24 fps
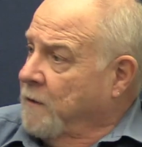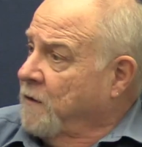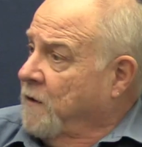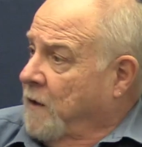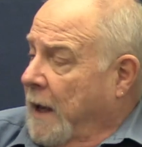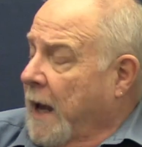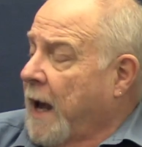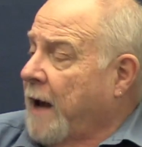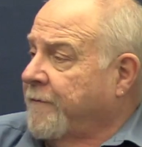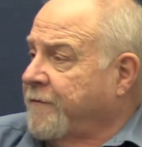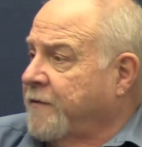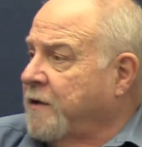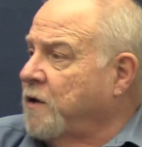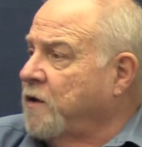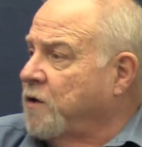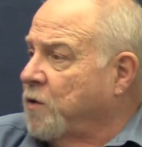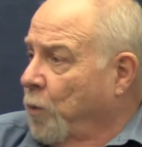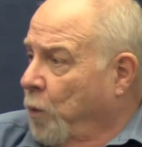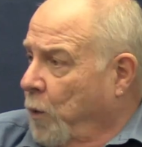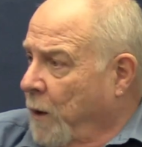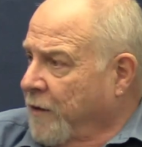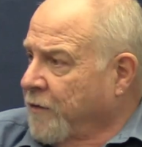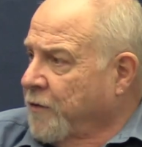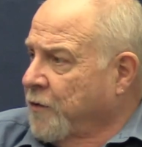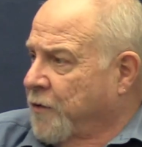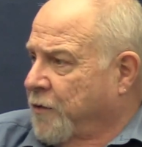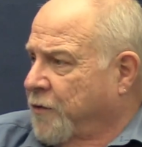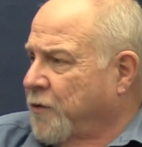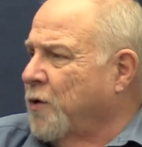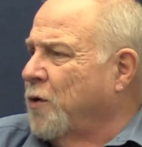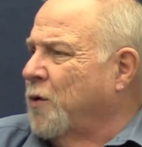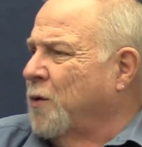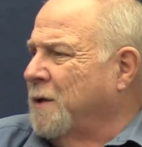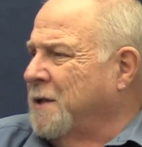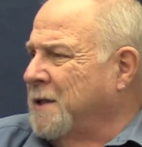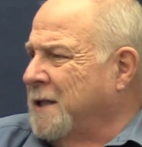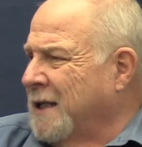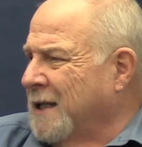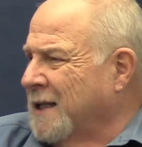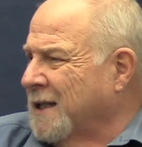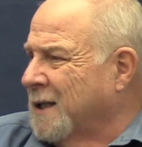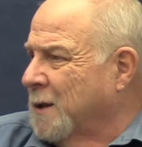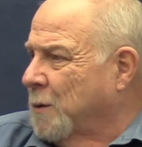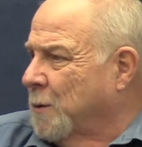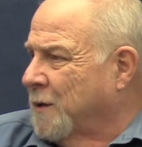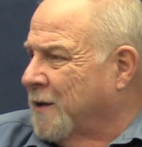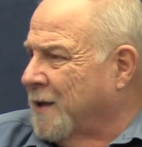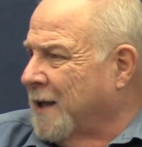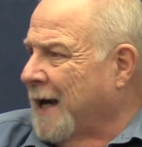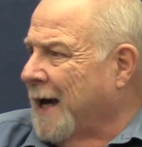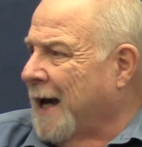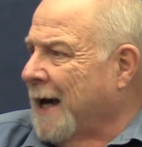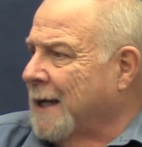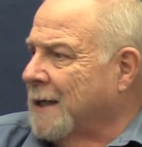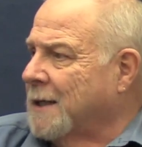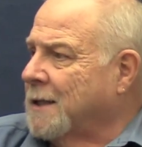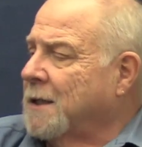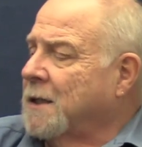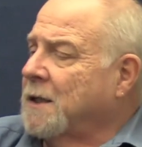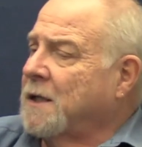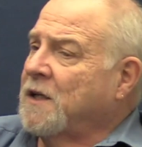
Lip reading: having to weather through and dealing with that